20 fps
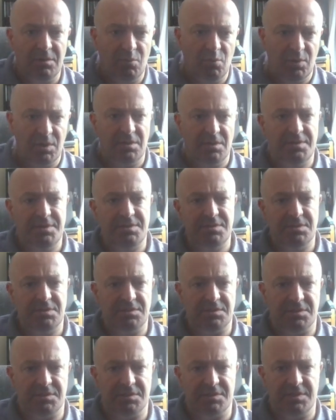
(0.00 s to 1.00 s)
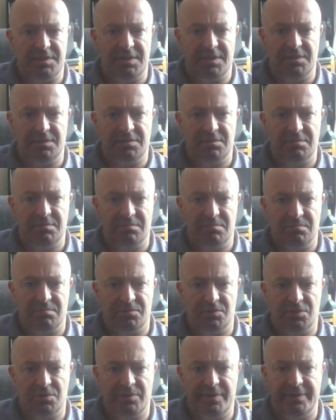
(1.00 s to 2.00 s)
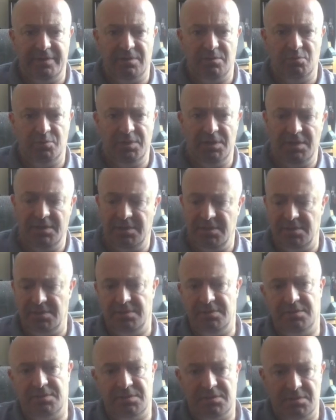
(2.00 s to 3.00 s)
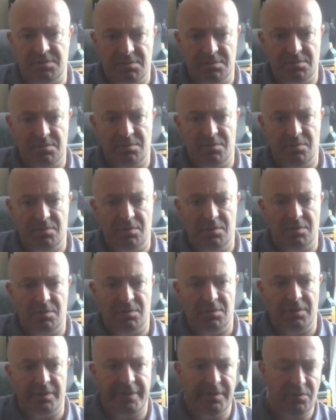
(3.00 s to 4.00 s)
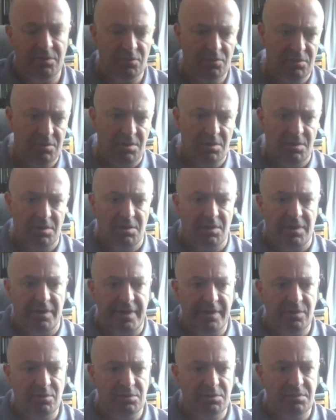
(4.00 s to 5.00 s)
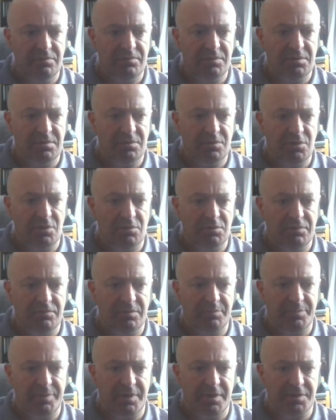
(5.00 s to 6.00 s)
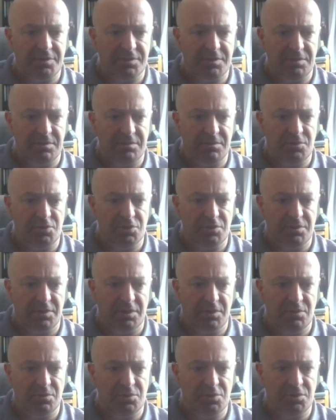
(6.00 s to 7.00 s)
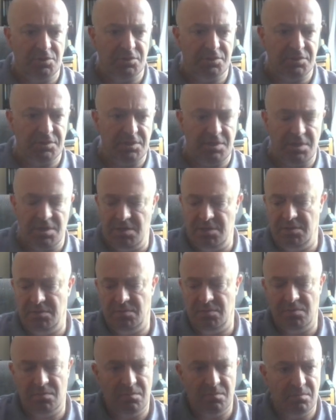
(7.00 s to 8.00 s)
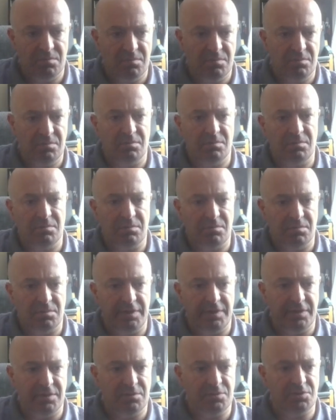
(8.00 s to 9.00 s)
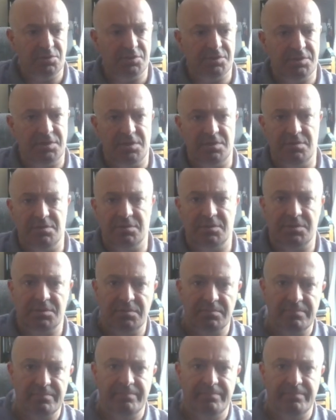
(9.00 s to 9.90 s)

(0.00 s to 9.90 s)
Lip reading: Well, this is a set, so I don't really need this. I could even don't even parse integer. I could just say this.